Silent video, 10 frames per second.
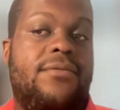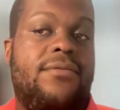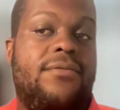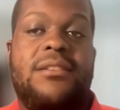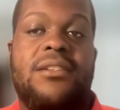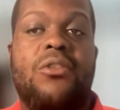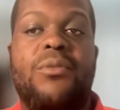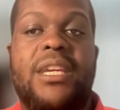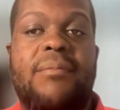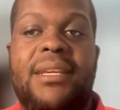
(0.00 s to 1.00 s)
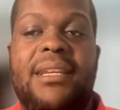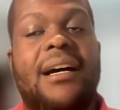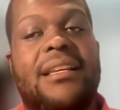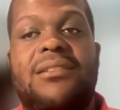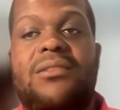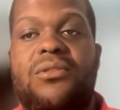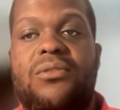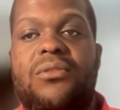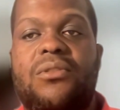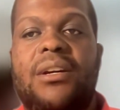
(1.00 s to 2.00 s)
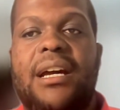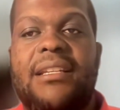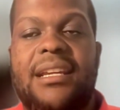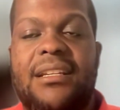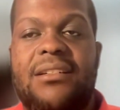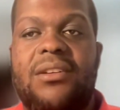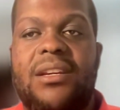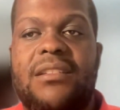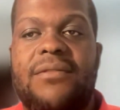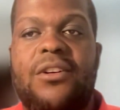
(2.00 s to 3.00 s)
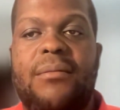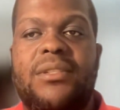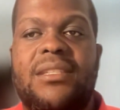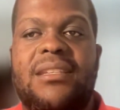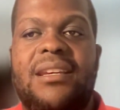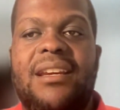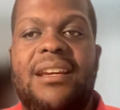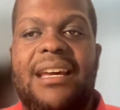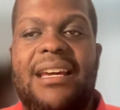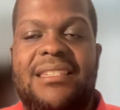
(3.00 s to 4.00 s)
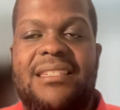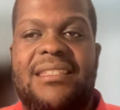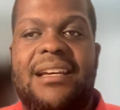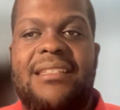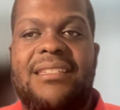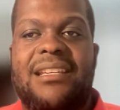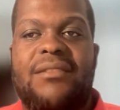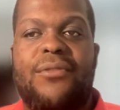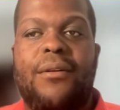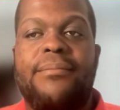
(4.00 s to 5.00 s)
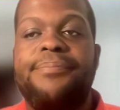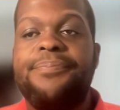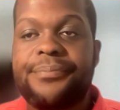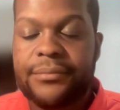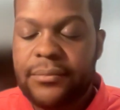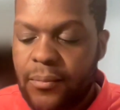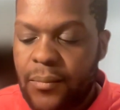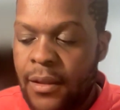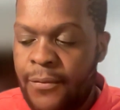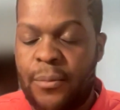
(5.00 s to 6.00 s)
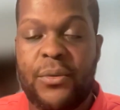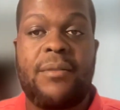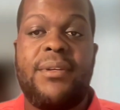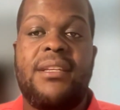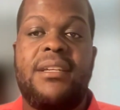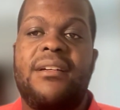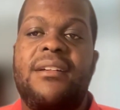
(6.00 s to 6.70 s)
It has 0 Wikipedia articles, so you can't get a Creative Commons licensed data set from Wikipedia.